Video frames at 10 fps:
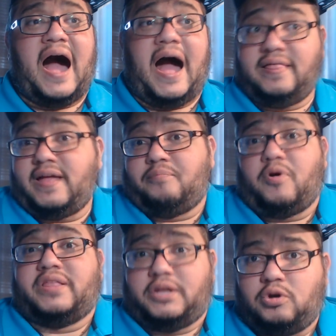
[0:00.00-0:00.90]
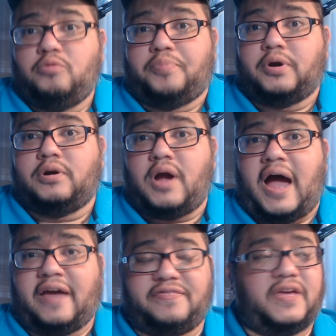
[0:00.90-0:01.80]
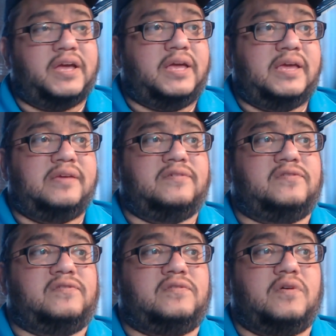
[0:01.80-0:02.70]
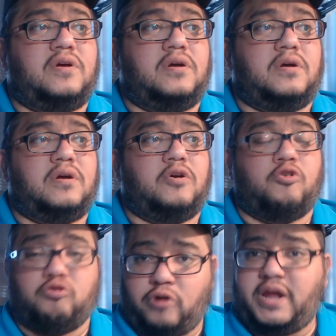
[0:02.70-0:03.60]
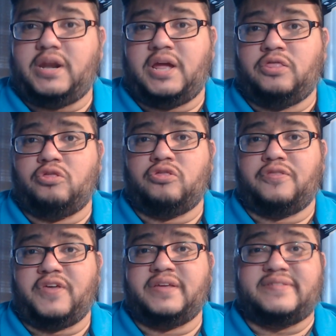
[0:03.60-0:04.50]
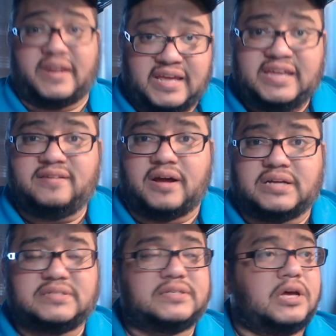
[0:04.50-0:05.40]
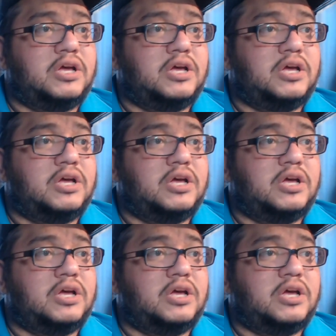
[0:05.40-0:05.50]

I like Bradley Cooper. I think he's great in the things that he does.